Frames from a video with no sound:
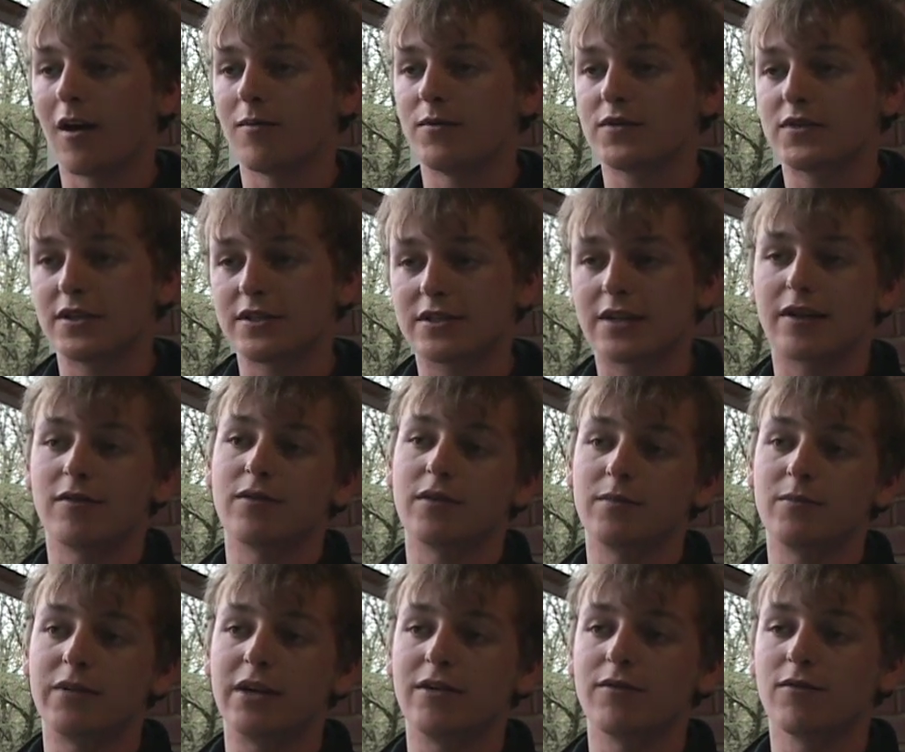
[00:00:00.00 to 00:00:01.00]
Since I've
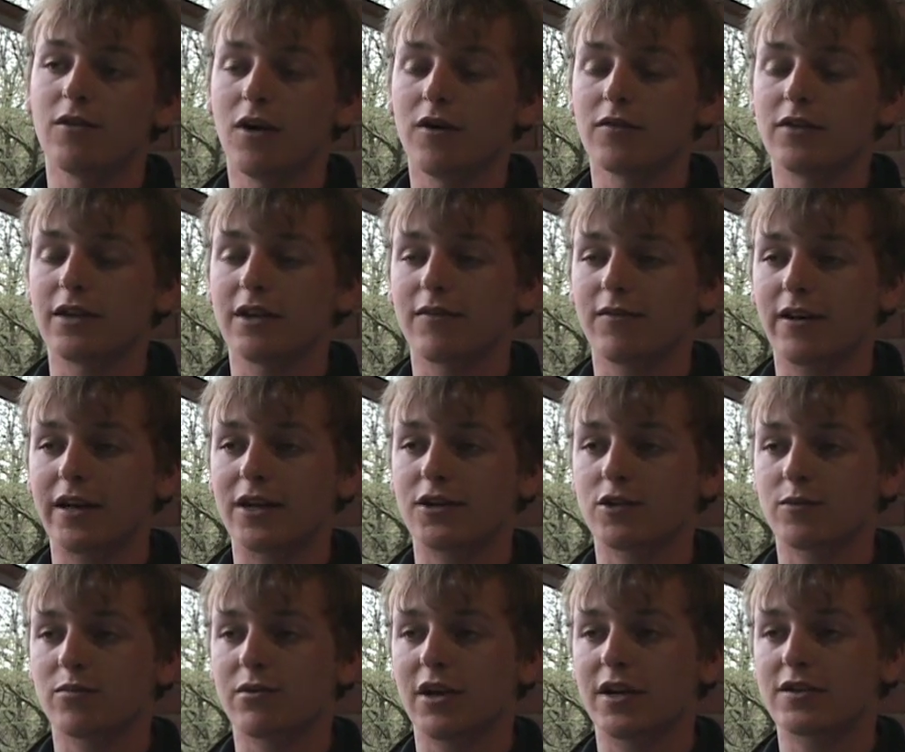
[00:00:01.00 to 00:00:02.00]
been involved in that
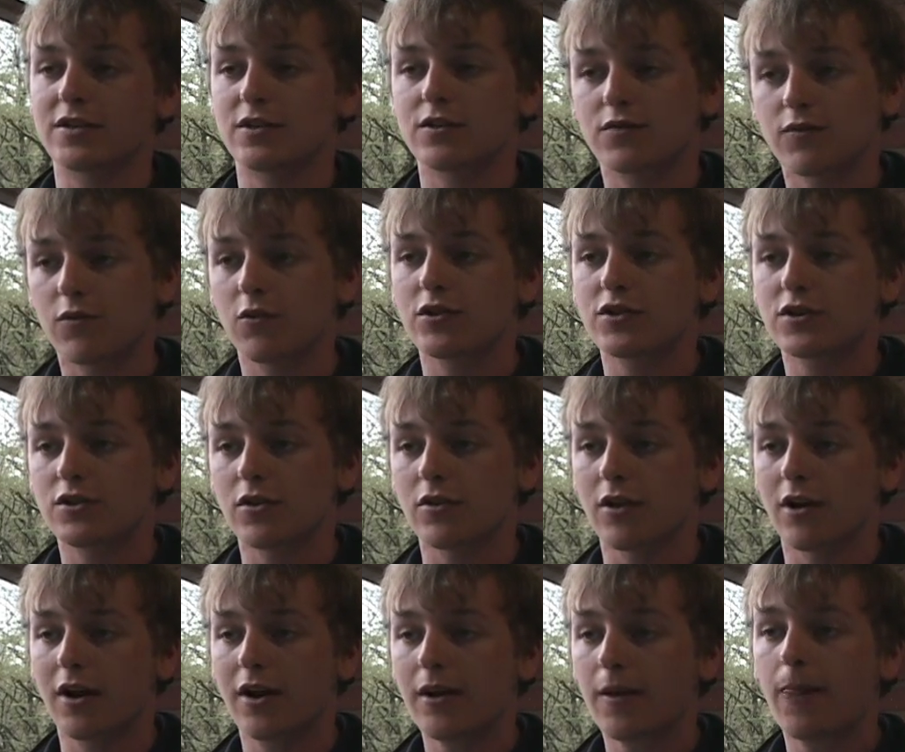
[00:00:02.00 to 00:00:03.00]
financial process for so
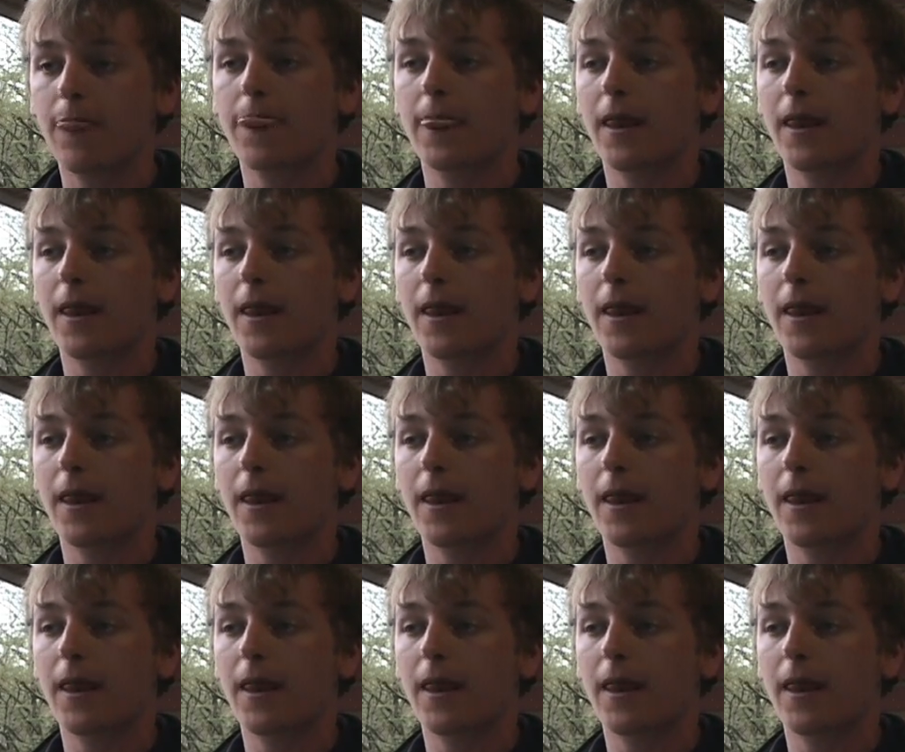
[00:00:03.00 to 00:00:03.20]
long,